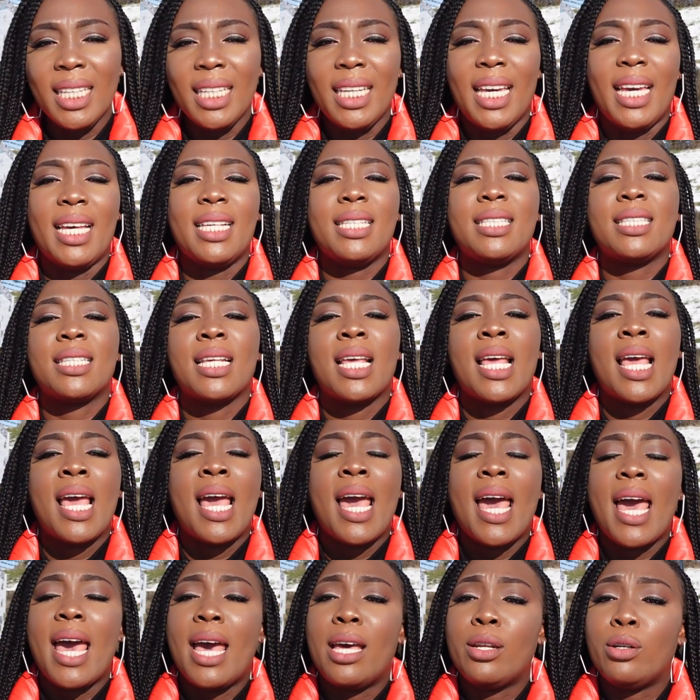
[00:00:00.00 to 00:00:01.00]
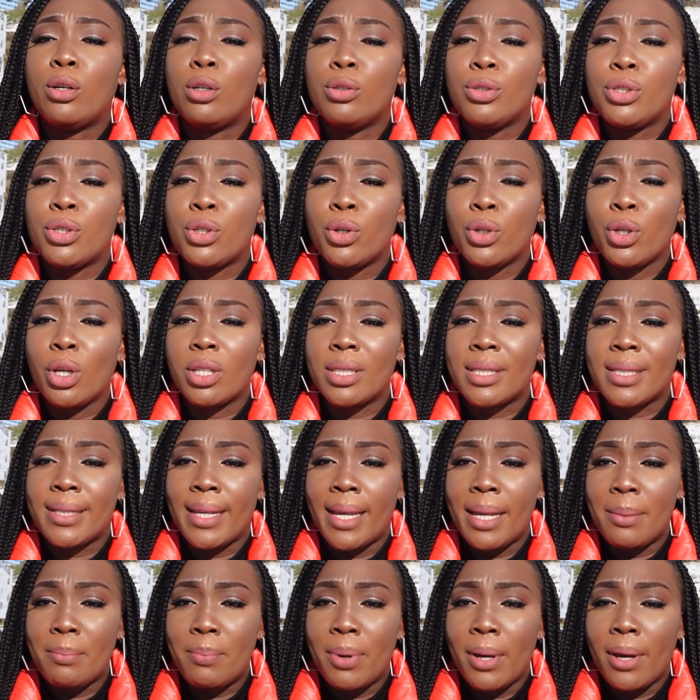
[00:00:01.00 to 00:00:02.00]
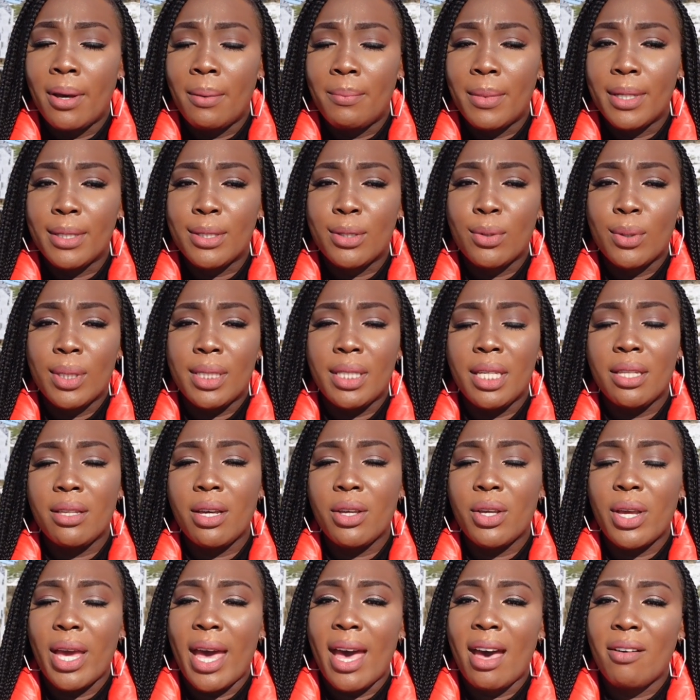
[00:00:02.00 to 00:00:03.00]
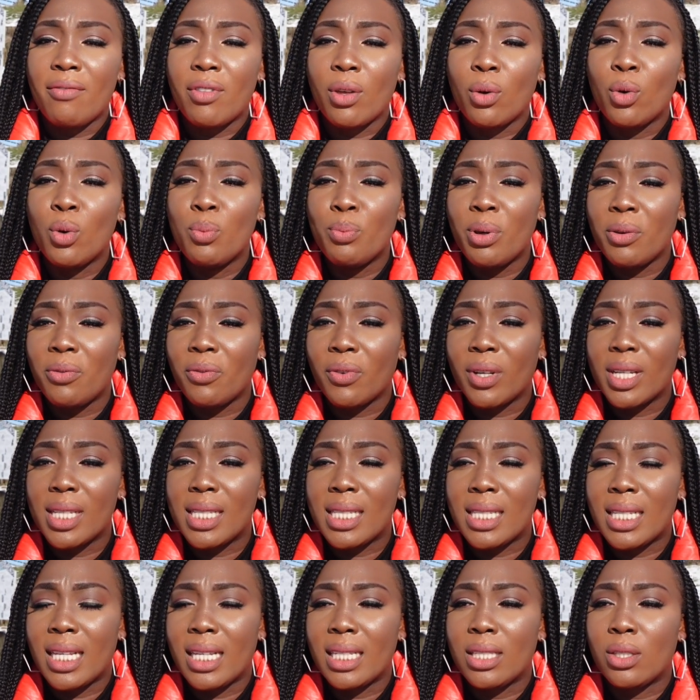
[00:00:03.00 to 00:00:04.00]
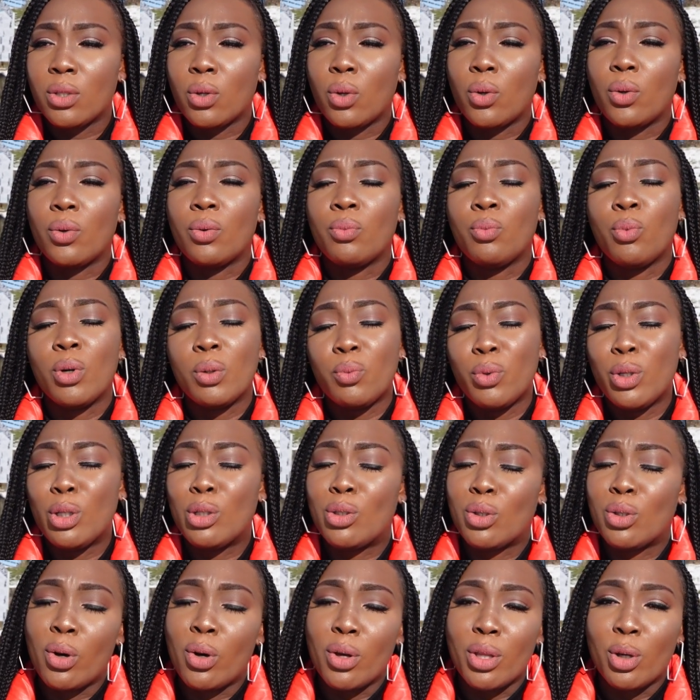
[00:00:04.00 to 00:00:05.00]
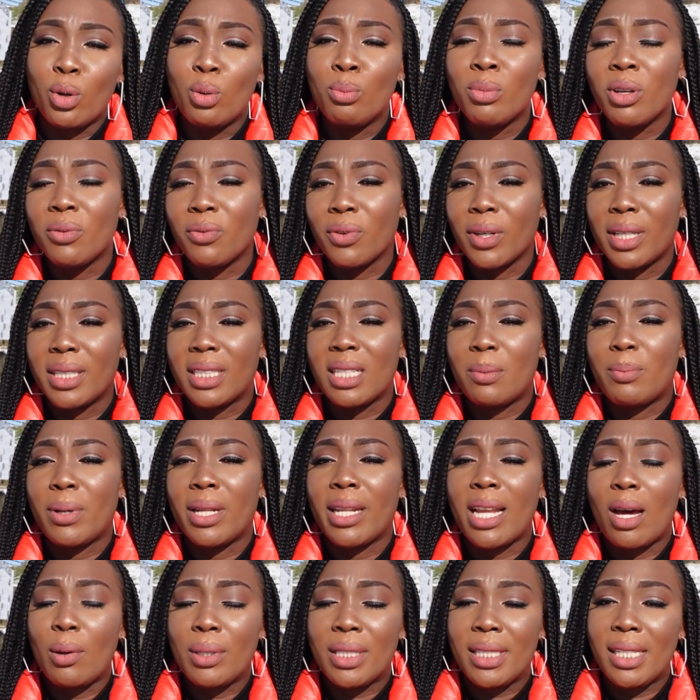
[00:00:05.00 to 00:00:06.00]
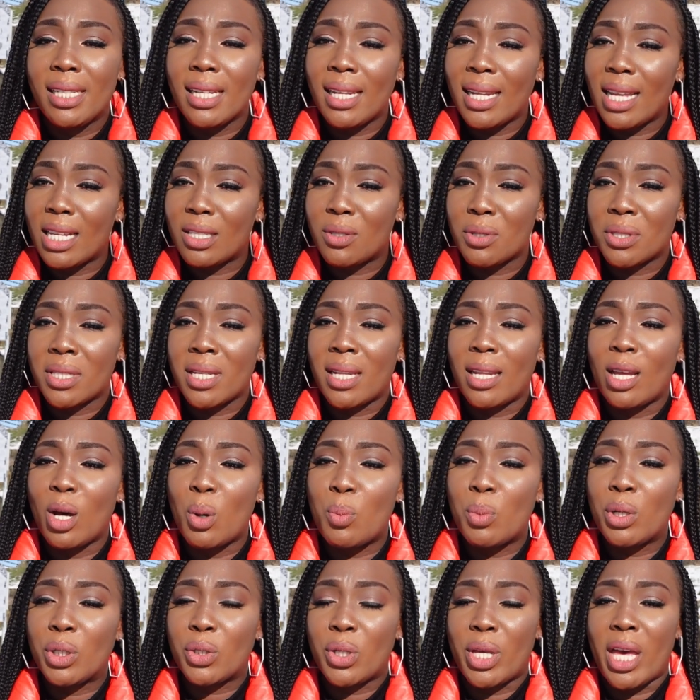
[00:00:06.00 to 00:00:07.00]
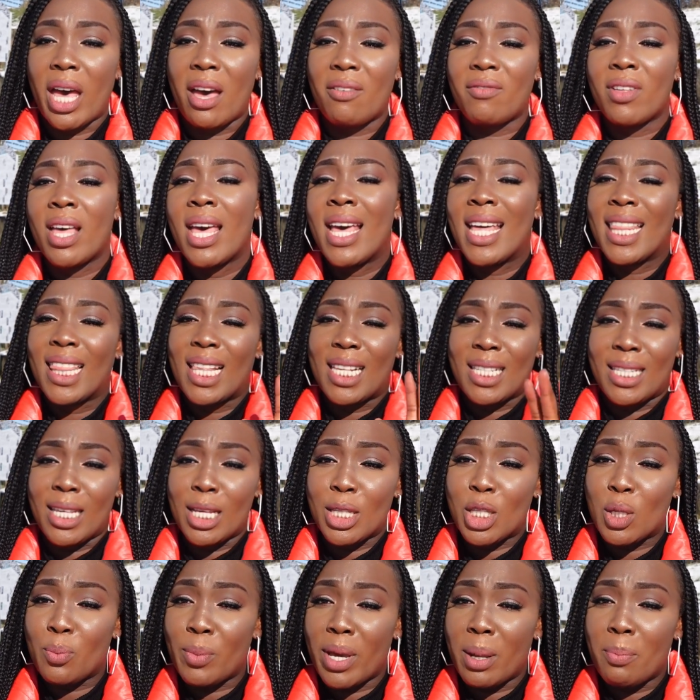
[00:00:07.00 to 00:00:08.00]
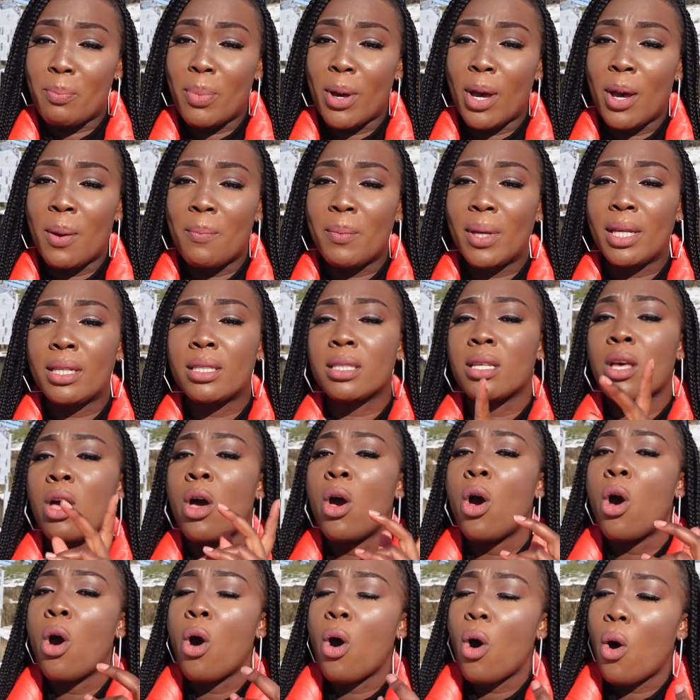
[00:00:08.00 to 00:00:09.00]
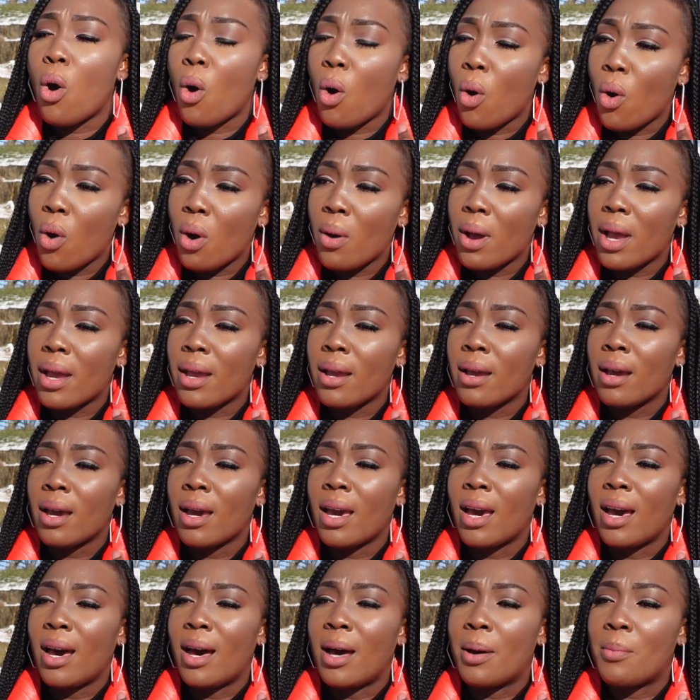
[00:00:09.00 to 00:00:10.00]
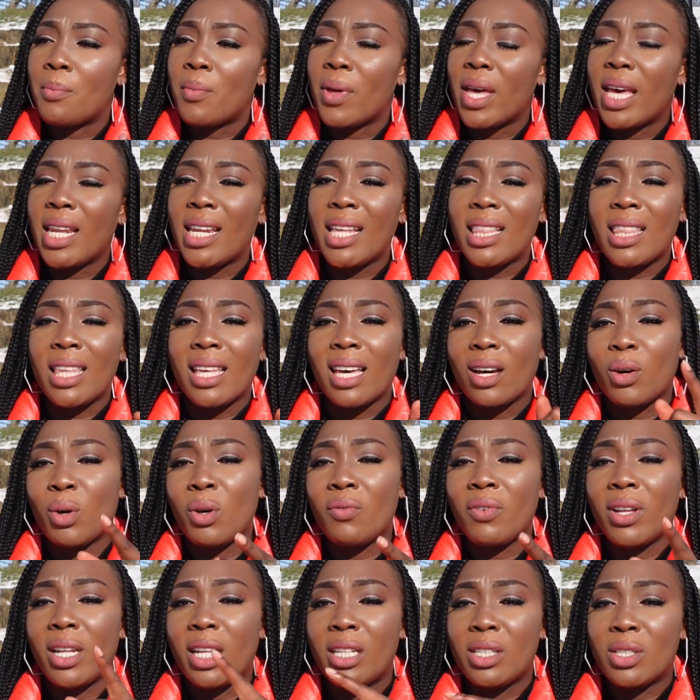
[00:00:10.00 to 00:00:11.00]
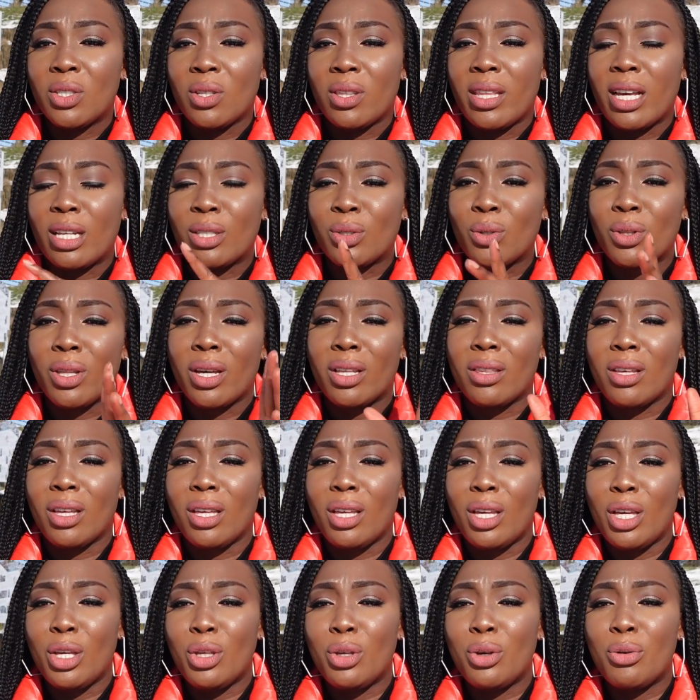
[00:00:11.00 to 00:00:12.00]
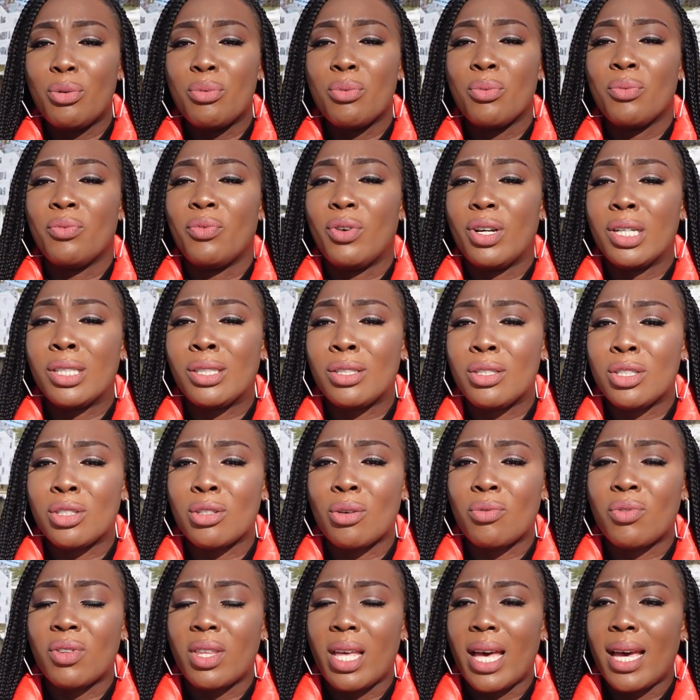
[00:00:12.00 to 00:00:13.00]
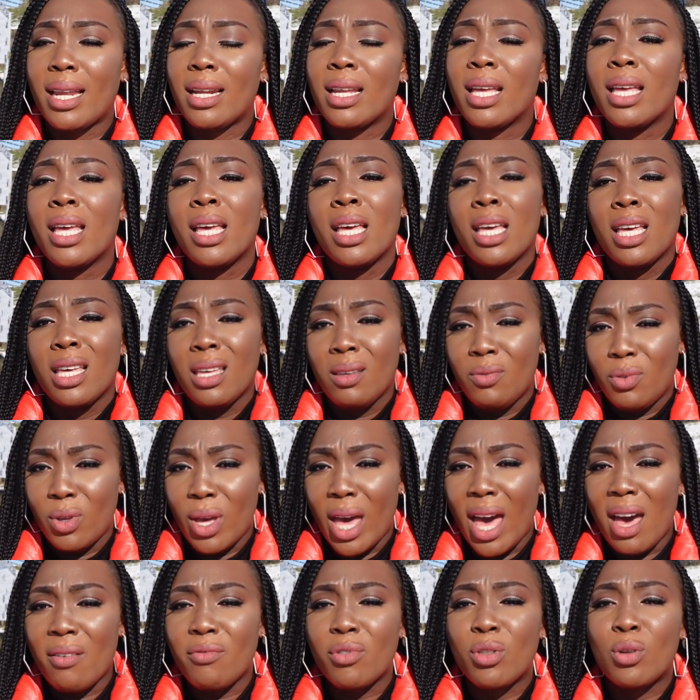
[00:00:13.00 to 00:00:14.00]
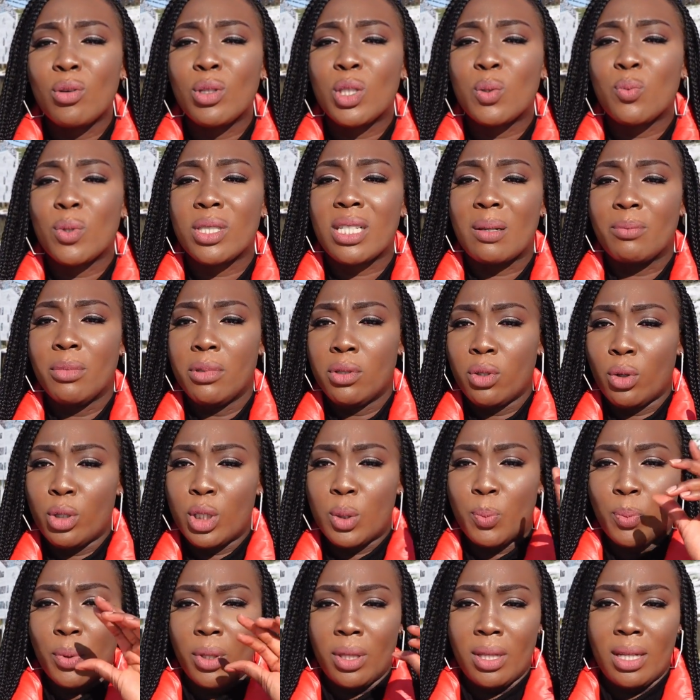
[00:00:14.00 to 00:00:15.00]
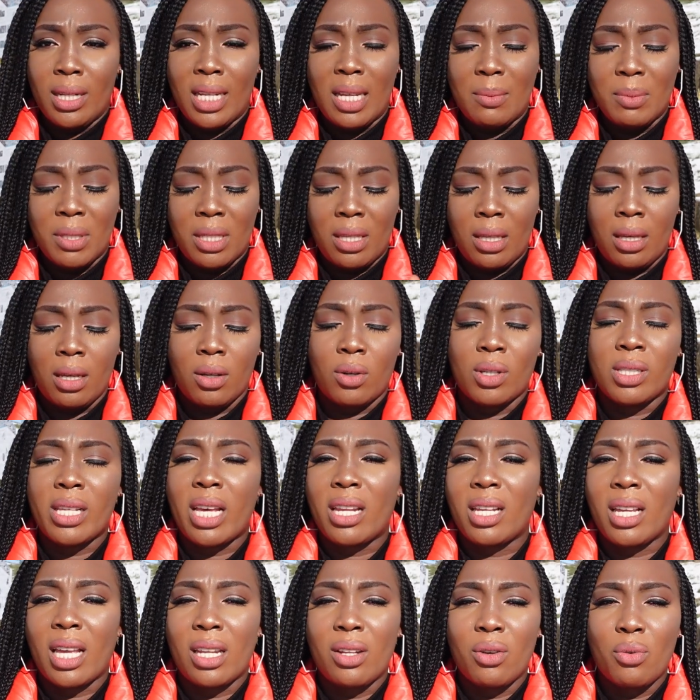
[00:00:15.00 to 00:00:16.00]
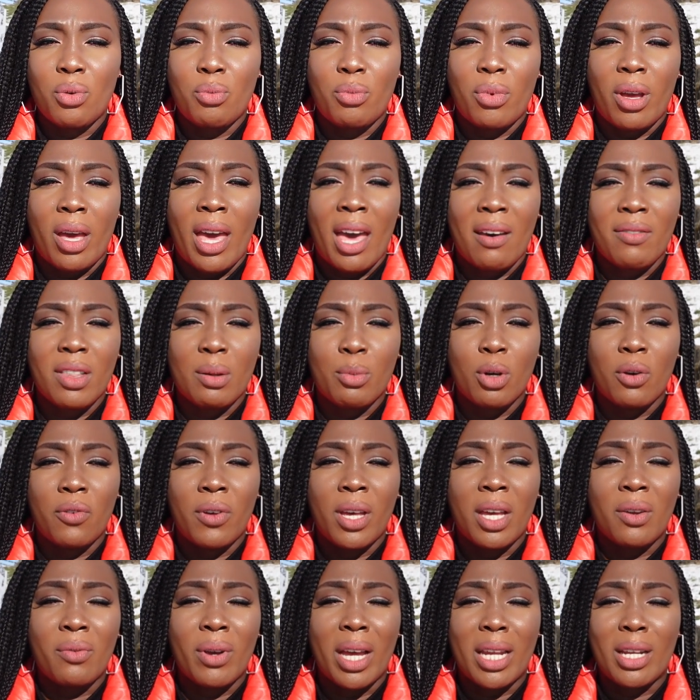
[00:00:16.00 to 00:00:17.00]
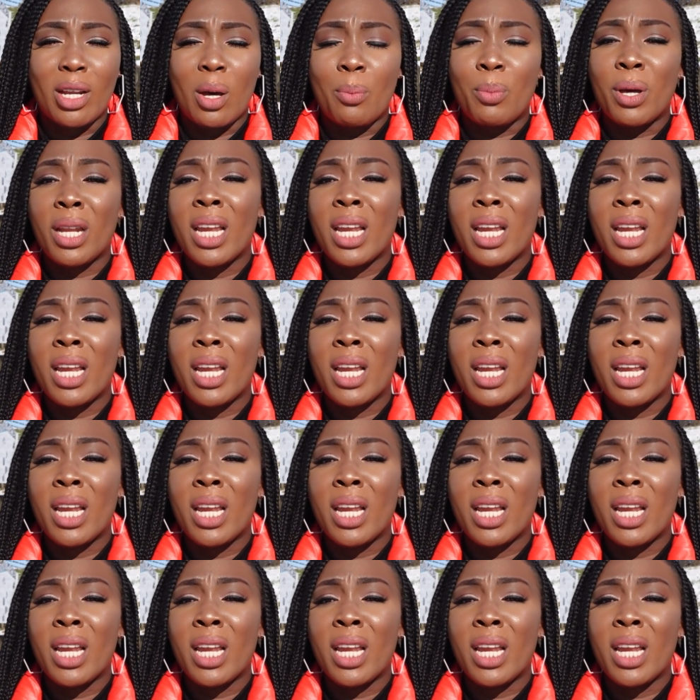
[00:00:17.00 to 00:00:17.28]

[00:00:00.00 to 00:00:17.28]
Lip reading: Yes. And also your staying permit. So it's either you have the unbefristet, or what we call the unbefristet, but now it's Niederlassungserlaubnis. So you have the settlement permit, or anything equivalent to that. So there are the EU versions of that. If you have those ones, I'm just going to put the names here because I don't have them offhand right now.